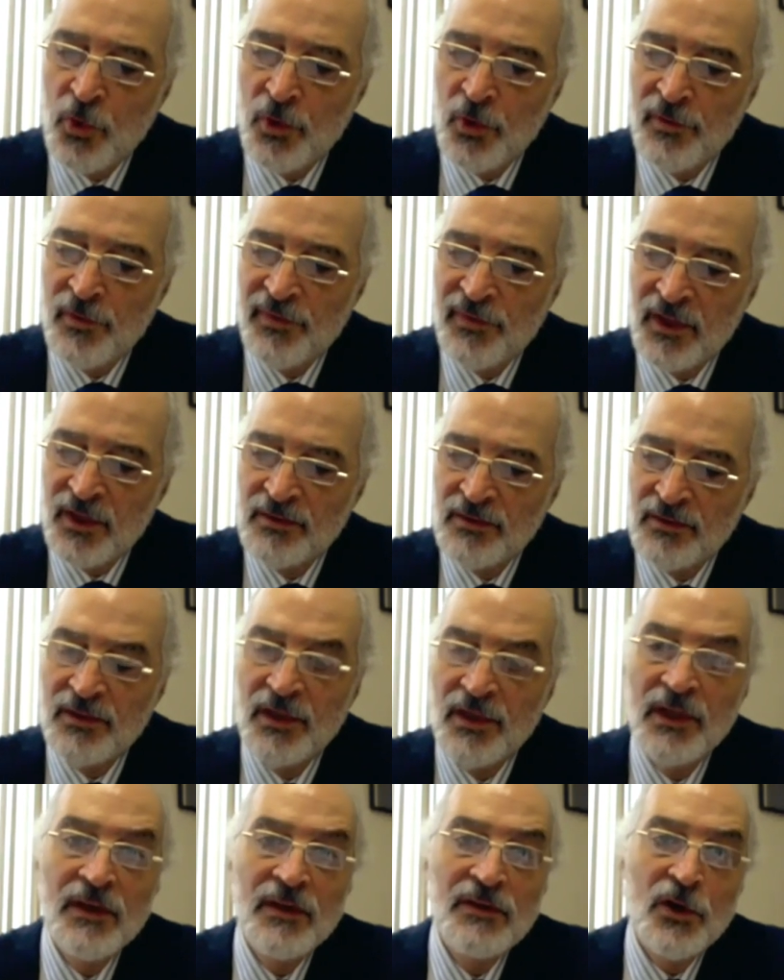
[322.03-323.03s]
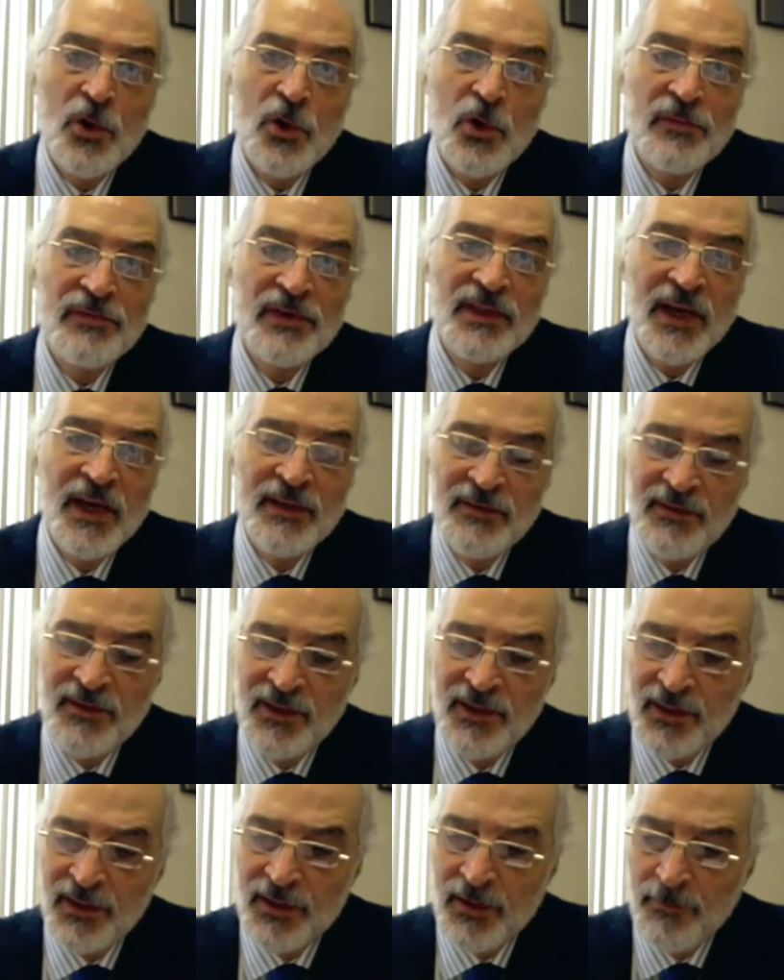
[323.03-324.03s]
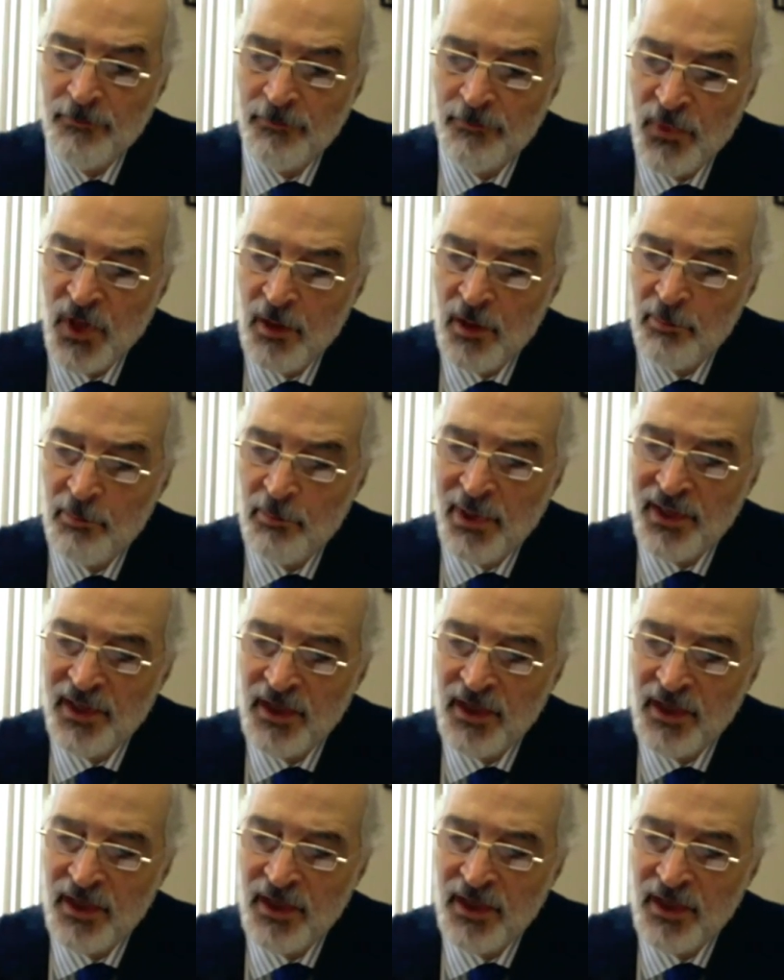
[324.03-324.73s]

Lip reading: following the Moscow Agreement and